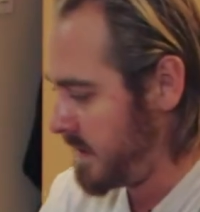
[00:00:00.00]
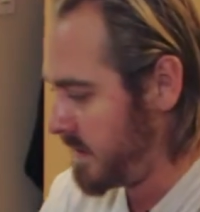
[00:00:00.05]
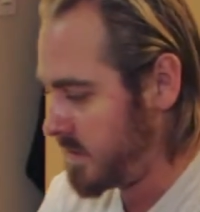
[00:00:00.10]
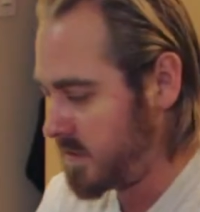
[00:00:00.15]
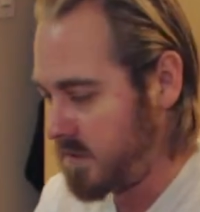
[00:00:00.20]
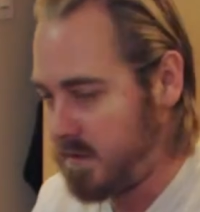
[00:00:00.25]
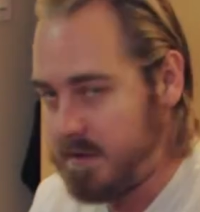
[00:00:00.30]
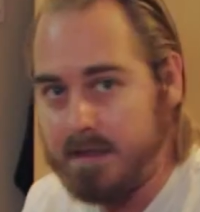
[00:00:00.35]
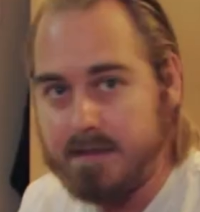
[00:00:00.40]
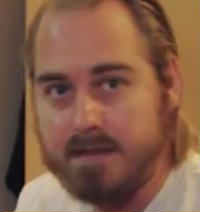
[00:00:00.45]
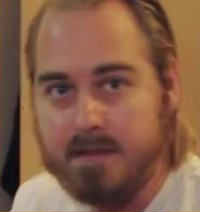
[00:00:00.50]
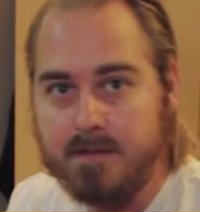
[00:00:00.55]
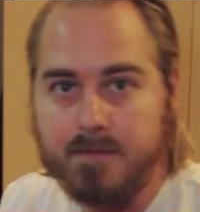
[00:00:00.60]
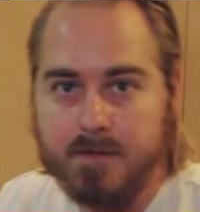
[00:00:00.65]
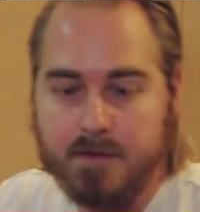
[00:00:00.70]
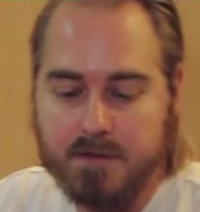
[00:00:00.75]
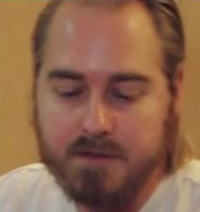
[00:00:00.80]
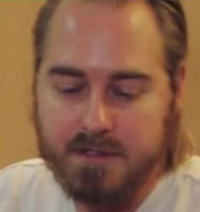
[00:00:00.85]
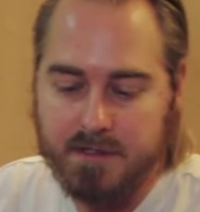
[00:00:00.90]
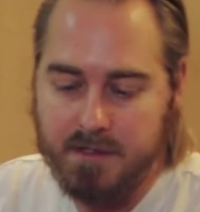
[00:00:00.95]
So that's the
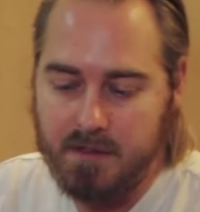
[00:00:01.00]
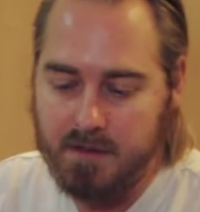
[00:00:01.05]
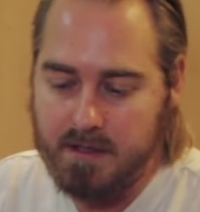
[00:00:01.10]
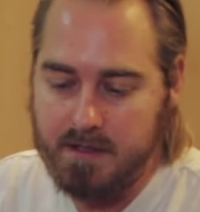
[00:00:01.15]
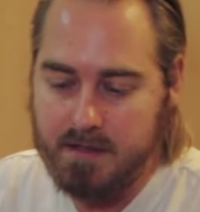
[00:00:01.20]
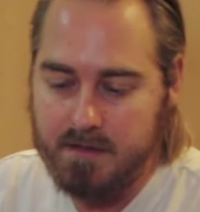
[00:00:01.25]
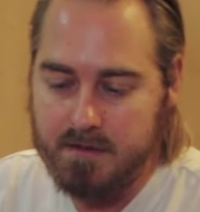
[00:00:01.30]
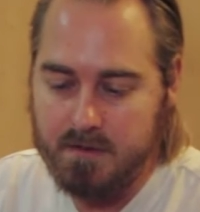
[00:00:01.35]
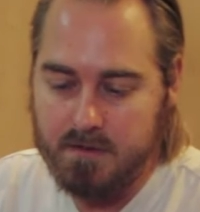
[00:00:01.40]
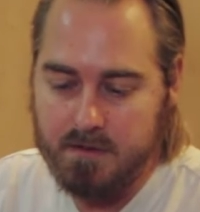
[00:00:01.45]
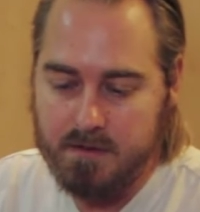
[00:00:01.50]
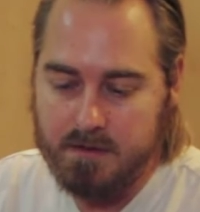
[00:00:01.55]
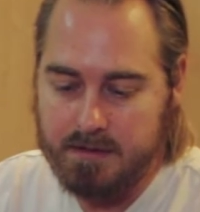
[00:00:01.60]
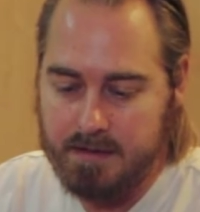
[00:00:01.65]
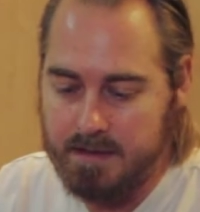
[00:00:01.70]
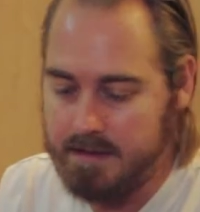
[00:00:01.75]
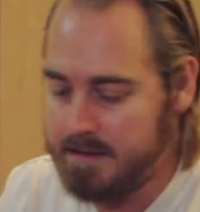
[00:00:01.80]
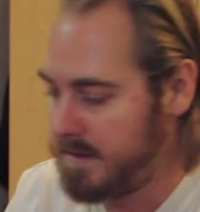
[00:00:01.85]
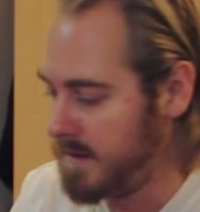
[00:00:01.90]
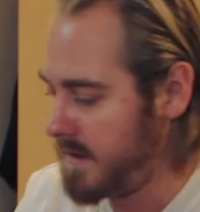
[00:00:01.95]
first thing you got to do. You
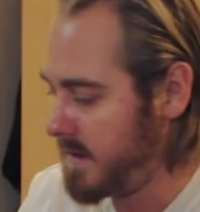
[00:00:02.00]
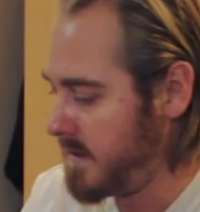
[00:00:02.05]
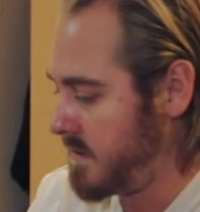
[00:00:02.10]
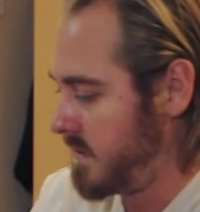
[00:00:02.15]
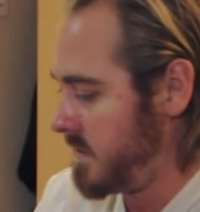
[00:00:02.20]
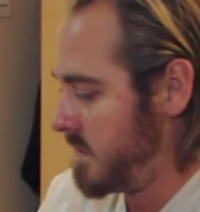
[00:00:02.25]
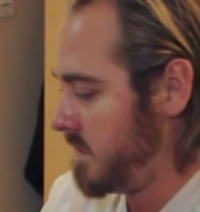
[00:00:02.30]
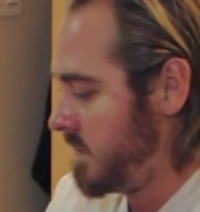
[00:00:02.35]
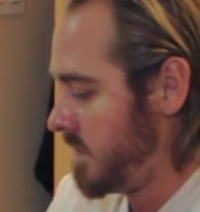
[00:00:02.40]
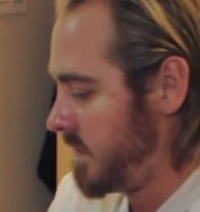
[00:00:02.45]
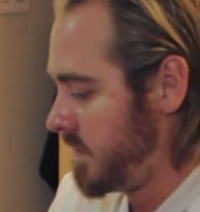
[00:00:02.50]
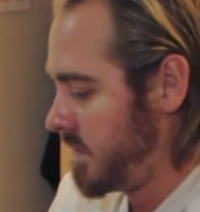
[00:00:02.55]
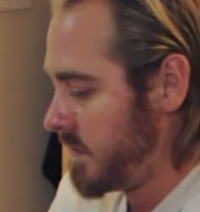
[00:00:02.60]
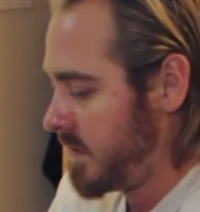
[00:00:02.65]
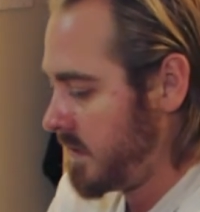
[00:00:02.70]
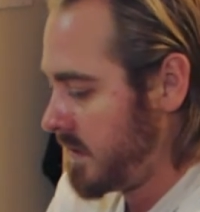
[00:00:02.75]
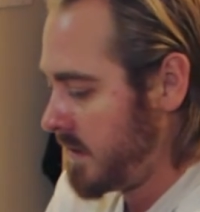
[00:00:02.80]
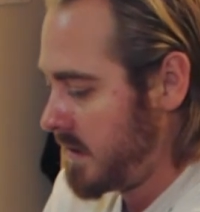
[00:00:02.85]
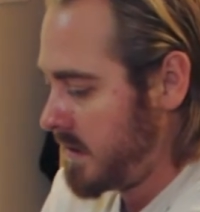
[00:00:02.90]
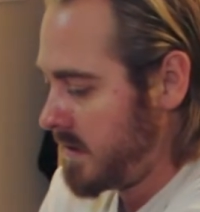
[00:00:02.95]
take that out,
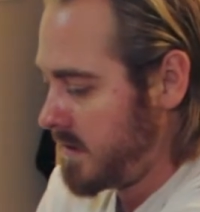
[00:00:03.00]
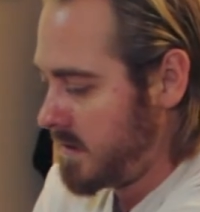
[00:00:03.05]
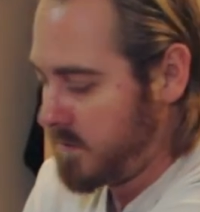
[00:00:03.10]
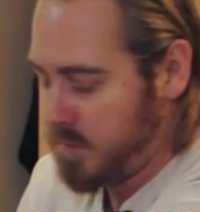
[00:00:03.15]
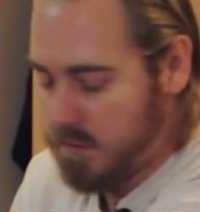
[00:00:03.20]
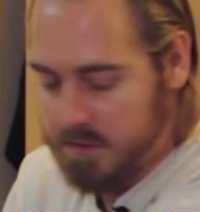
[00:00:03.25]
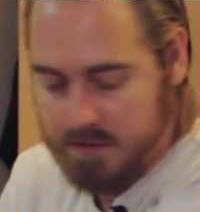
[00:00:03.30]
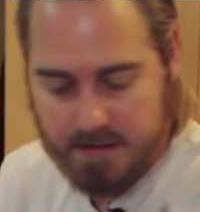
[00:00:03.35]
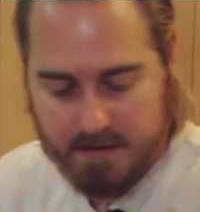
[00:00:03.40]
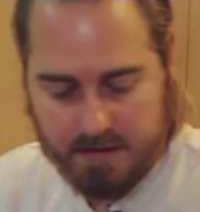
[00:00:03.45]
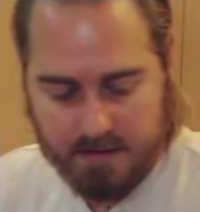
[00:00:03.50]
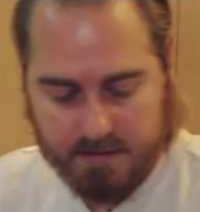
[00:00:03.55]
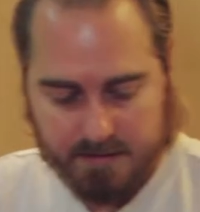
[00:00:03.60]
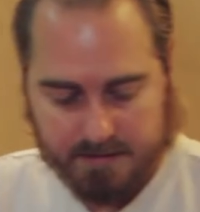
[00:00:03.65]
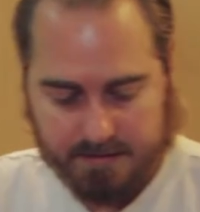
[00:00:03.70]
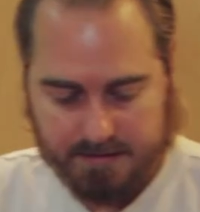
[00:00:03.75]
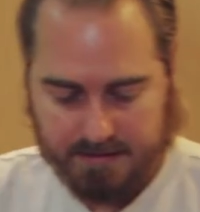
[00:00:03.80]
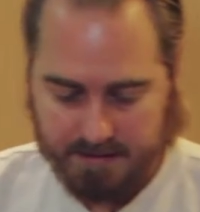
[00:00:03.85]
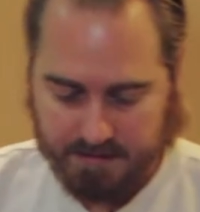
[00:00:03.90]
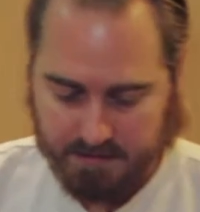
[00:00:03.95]
put that on the
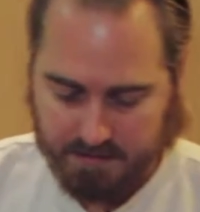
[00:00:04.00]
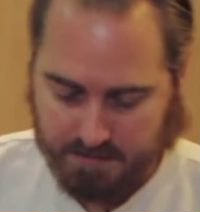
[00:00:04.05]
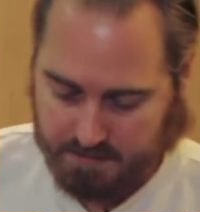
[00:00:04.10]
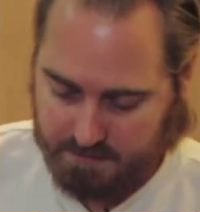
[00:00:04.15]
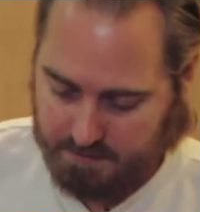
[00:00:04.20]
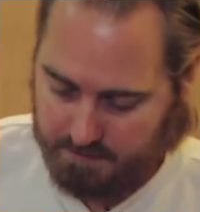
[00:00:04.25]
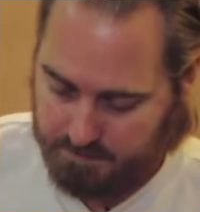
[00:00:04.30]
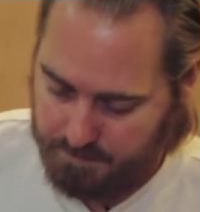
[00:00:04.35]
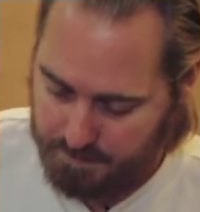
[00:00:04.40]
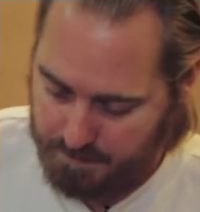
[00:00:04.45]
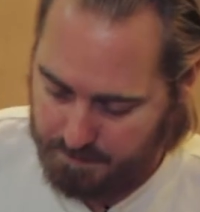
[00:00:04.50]
side here.